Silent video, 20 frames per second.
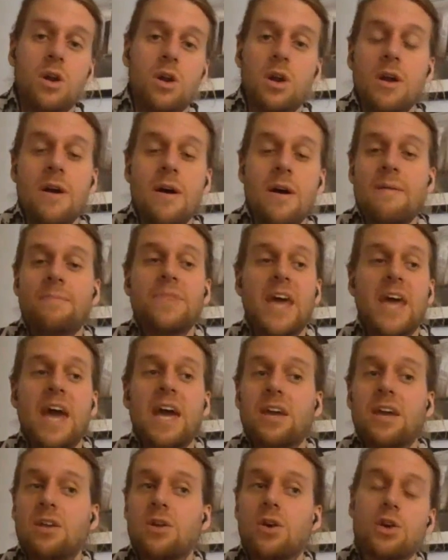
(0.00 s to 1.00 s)
or hey,
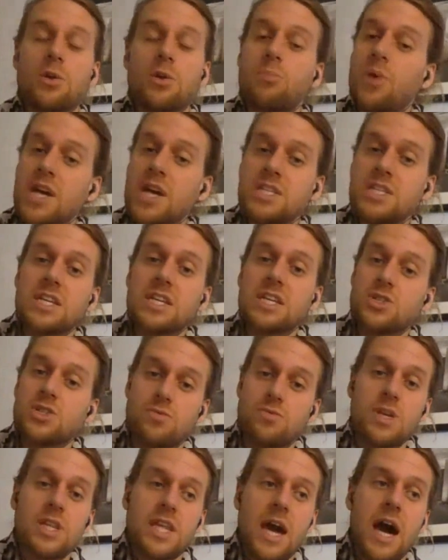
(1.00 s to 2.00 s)
your pricing is
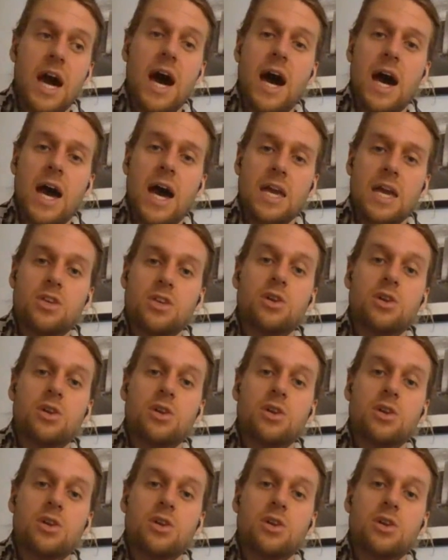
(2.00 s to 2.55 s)
really high,